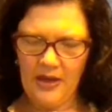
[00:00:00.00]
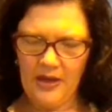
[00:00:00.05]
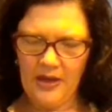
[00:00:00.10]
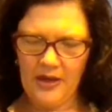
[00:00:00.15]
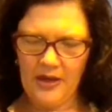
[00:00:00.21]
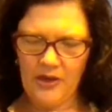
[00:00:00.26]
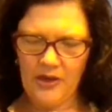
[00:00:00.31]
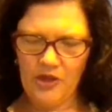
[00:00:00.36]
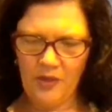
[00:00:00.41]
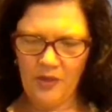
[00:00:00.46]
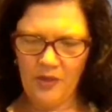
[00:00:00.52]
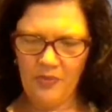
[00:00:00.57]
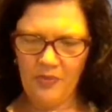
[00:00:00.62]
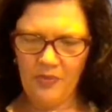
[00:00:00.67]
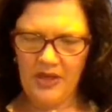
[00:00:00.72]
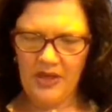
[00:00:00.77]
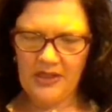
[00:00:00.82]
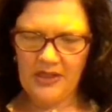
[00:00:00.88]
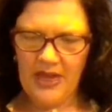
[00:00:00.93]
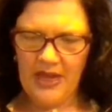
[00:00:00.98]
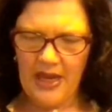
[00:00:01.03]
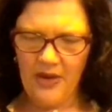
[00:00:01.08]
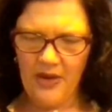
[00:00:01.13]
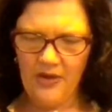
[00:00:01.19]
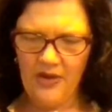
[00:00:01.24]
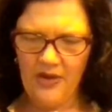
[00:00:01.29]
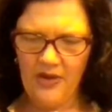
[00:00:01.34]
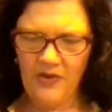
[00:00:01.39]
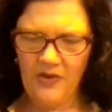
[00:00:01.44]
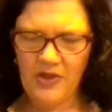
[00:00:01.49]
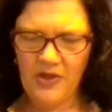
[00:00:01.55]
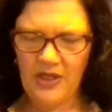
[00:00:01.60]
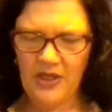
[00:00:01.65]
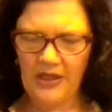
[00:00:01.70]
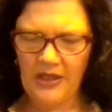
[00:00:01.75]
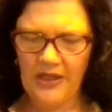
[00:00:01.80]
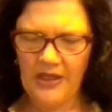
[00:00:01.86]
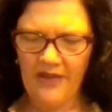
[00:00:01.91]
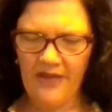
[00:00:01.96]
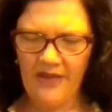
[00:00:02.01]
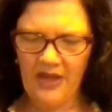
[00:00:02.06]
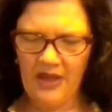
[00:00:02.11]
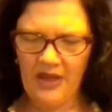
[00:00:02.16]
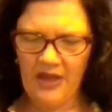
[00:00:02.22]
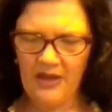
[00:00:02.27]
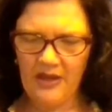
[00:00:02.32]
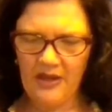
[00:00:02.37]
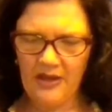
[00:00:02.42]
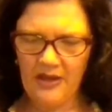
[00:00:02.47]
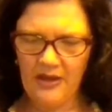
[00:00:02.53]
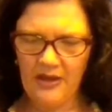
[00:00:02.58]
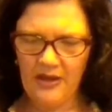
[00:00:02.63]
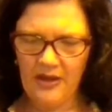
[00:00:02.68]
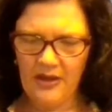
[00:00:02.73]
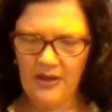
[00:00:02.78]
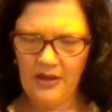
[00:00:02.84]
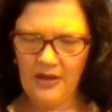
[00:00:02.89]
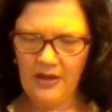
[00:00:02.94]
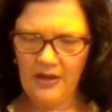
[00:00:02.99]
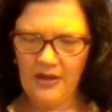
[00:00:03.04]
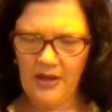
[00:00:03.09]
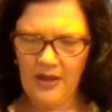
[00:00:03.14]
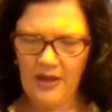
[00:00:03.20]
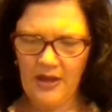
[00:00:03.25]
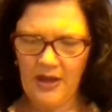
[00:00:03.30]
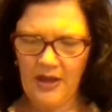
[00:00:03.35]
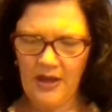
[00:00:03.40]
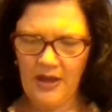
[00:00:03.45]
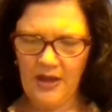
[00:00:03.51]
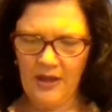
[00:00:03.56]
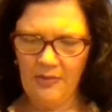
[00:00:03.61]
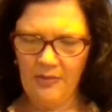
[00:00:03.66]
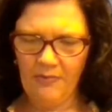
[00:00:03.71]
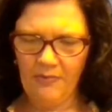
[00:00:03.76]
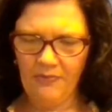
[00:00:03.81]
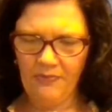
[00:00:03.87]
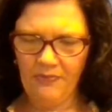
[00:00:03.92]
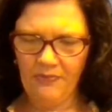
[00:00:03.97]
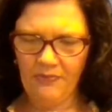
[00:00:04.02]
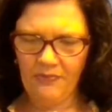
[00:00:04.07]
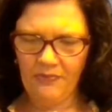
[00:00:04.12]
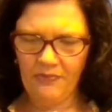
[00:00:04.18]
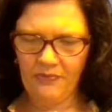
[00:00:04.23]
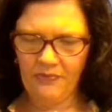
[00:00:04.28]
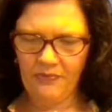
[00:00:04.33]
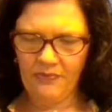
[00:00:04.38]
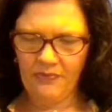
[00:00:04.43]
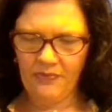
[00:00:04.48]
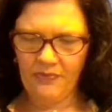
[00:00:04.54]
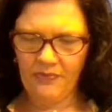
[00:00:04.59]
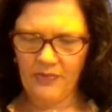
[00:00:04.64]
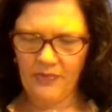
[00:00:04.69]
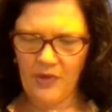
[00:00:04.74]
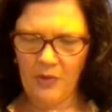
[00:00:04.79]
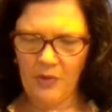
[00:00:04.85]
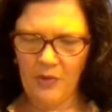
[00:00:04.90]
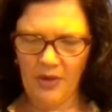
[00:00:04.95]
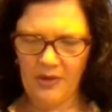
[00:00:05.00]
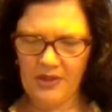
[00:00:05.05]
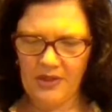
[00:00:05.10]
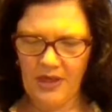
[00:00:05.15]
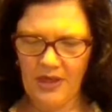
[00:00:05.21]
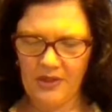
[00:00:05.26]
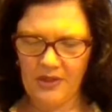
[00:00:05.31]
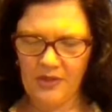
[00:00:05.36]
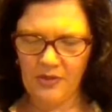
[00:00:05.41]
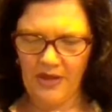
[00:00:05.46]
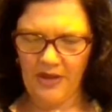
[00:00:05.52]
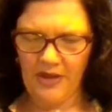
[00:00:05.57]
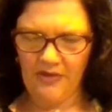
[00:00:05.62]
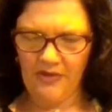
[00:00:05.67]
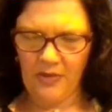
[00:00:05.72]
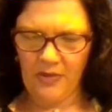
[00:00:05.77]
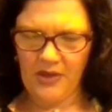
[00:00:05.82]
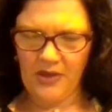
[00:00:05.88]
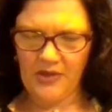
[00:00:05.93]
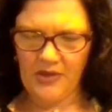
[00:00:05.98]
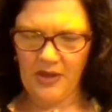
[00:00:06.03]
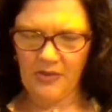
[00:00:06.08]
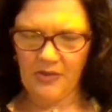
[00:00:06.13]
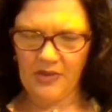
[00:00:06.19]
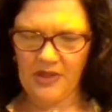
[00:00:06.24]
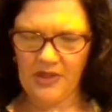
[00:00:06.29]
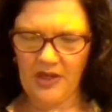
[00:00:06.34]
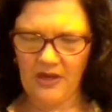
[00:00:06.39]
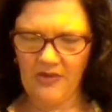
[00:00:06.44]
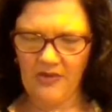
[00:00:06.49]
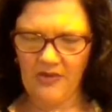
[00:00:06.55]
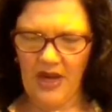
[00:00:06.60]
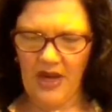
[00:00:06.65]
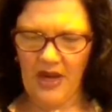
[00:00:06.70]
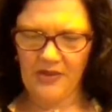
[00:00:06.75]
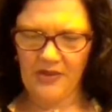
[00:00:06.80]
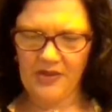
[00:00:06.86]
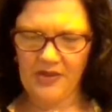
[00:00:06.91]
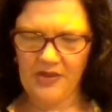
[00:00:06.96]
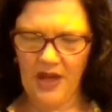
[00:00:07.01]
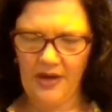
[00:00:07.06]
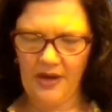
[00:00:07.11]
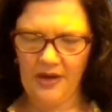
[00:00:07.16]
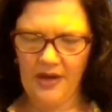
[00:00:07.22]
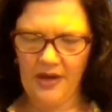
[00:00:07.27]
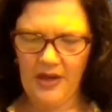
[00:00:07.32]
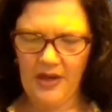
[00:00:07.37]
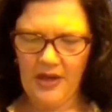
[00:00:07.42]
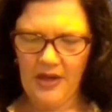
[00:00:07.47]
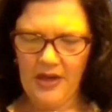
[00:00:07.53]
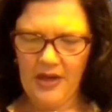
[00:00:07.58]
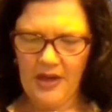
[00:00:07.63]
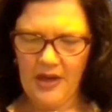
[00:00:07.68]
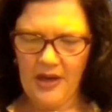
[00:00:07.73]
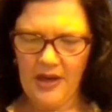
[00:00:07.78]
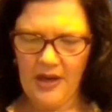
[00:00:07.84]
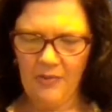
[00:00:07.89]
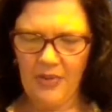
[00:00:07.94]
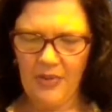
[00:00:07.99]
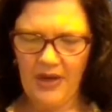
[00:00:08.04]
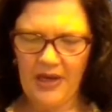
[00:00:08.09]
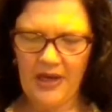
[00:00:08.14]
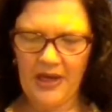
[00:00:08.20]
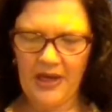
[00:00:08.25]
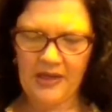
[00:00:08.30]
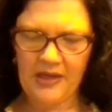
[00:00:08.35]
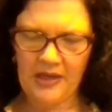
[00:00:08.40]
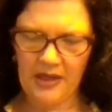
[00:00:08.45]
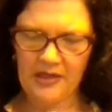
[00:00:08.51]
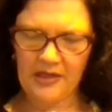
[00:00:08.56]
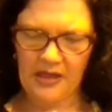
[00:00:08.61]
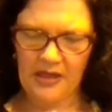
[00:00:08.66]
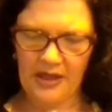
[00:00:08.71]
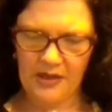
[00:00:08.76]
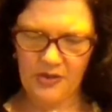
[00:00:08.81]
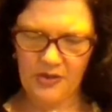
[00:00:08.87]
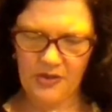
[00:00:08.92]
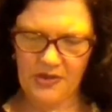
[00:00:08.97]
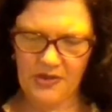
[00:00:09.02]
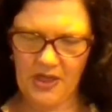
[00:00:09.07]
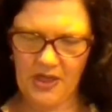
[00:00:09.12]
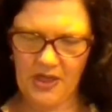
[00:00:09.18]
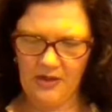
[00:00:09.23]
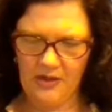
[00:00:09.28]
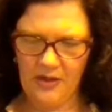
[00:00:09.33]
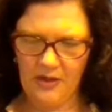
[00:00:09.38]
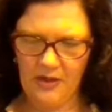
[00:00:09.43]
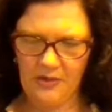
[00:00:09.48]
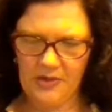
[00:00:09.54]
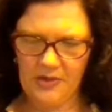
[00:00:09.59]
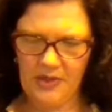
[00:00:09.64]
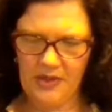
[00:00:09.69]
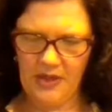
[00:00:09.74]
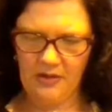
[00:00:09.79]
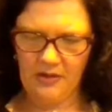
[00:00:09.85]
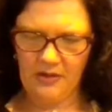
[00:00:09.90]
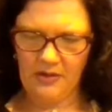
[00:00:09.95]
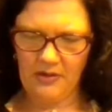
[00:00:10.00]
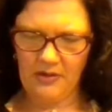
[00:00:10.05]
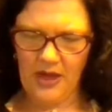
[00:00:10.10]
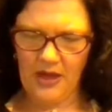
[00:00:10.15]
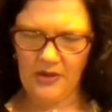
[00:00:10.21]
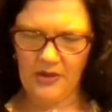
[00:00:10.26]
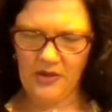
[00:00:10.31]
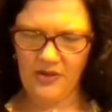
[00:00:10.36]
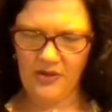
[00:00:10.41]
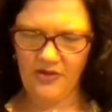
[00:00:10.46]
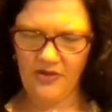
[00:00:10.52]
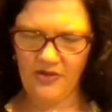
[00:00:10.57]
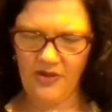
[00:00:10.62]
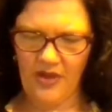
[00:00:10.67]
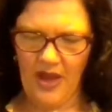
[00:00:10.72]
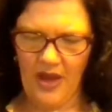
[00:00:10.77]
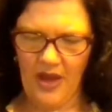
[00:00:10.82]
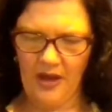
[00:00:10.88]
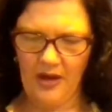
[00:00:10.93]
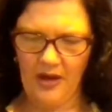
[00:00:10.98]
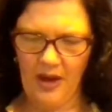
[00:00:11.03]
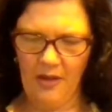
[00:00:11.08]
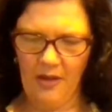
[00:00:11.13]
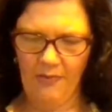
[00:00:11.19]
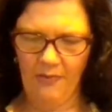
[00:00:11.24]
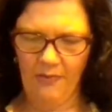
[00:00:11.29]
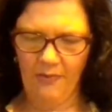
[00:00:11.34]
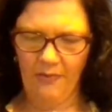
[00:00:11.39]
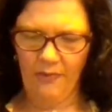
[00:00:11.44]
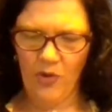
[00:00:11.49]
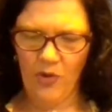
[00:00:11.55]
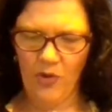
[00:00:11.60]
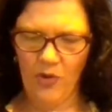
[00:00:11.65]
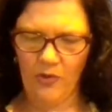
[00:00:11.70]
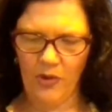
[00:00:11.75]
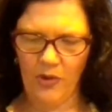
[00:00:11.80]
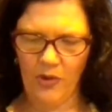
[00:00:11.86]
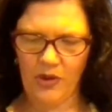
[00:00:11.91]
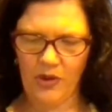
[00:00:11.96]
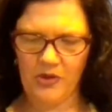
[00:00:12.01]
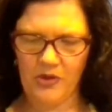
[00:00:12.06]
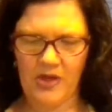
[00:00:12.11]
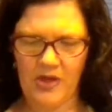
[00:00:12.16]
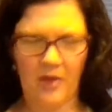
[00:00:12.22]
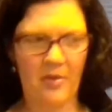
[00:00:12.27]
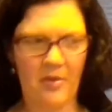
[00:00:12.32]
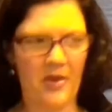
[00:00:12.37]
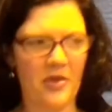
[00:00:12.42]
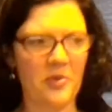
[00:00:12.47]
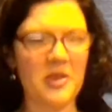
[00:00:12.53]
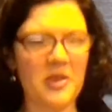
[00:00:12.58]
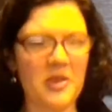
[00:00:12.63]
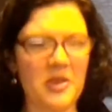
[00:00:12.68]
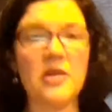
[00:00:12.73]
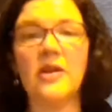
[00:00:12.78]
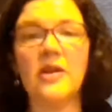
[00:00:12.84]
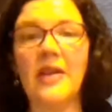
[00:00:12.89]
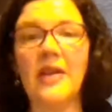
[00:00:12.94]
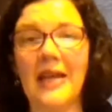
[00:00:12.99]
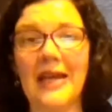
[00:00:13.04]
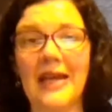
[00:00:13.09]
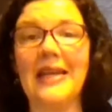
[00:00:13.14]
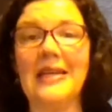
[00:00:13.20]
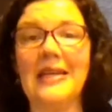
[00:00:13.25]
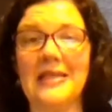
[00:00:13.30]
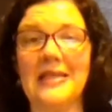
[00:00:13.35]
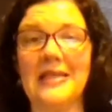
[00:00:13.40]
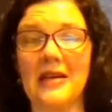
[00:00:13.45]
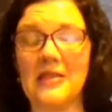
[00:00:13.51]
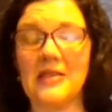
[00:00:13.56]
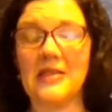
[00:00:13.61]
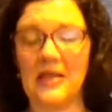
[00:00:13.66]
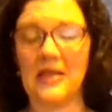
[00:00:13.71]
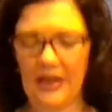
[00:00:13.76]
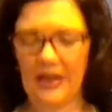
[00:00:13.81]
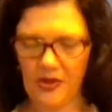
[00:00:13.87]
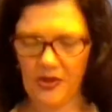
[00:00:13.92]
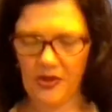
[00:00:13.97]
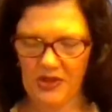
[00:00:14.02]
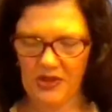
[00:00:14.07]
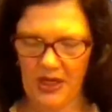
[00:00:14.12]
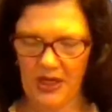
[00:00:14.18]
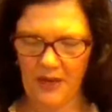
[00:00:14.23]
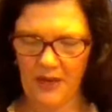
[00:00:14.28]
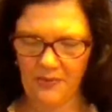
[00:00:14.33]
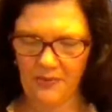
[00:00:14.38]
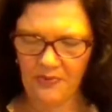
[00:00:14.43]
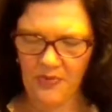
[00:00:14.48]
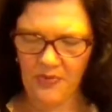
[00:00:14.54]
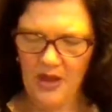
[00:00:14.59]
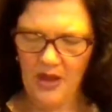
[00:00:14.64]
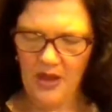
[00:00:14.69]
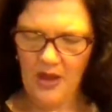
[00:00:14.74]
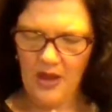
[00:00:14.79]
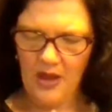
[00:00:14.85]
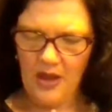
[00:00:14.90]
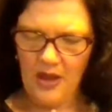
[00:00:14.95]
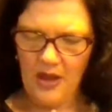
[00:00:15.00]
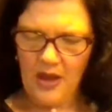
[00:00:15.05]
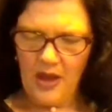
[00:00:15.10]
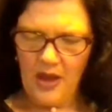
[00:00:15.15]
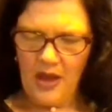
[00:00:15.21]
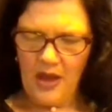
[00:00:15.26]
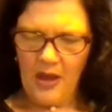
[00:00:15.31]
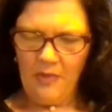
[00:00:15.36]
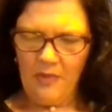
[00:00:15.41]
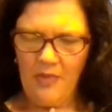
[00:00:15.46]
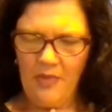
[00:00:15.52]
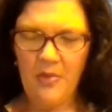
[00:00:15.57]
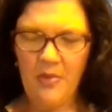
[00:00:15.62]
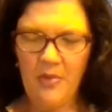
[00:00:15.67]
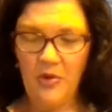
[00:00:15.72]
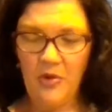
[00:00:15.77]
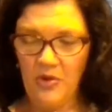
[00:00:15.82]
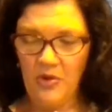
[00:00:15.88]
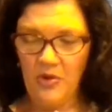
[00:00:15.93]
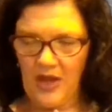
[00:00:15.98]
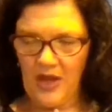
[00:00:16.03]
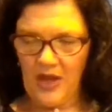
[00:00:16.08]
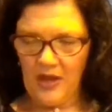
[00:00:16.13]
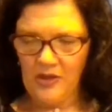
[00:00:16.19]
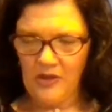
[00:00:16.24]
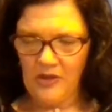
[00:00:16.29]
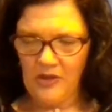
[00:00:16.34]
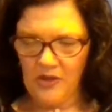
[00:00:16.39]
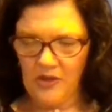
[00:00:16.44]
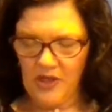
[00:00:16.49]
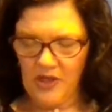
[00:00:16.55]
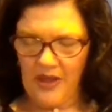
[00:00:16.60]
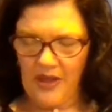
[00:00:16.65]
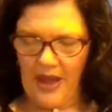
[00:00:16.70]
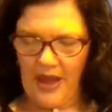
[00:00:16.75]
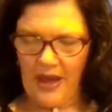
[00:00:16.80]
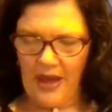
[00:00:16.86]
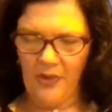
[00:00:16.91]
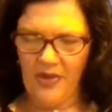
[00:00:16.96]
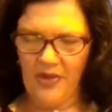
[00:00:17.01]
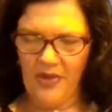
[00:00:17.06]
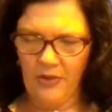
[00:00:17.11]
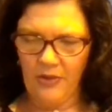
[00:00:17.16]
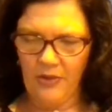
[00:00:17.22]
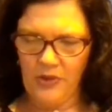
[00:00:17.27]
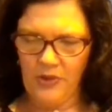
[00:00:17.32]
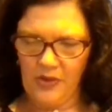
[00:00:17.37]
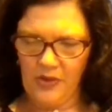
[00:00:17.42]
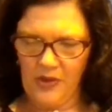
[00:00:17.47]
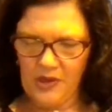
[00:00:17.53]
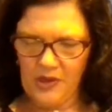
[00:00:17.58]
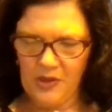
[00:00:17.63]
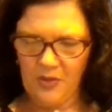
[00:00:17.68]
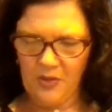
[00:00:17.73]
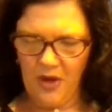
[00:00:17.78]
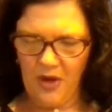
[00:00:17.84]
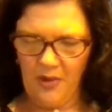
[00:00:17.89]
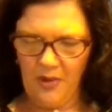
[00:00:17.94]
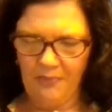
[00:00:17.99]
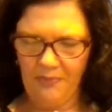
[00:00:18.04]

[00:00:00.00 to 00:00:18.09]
jumping down, if you did 11, um, you probably did not do 11 because that was kind of a hands-on, but it conducts electricity. was the answer for that. What could you say about the material? It conducts electricity. Maybe you knew the answer to that without doing the experiment.